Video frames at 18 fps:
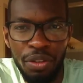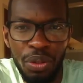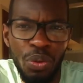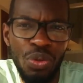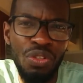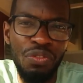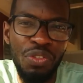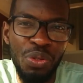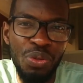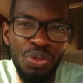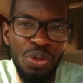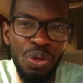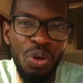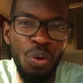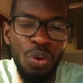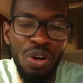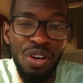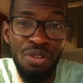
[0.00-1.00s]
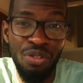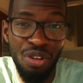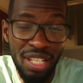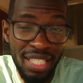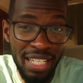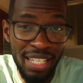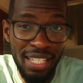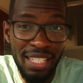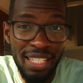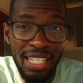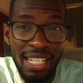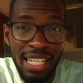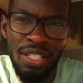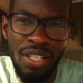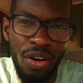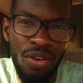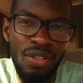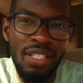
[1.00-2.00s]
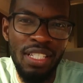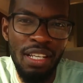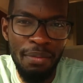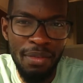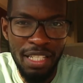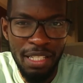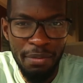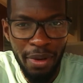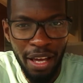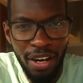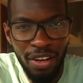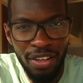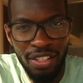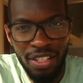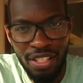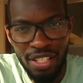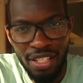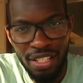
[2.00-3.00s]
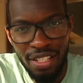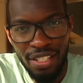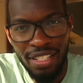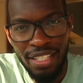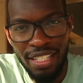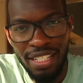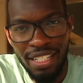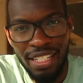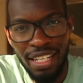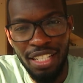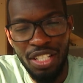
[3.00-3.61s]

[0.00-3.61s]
for those of you who don't know what a rut is, this concept is better understood,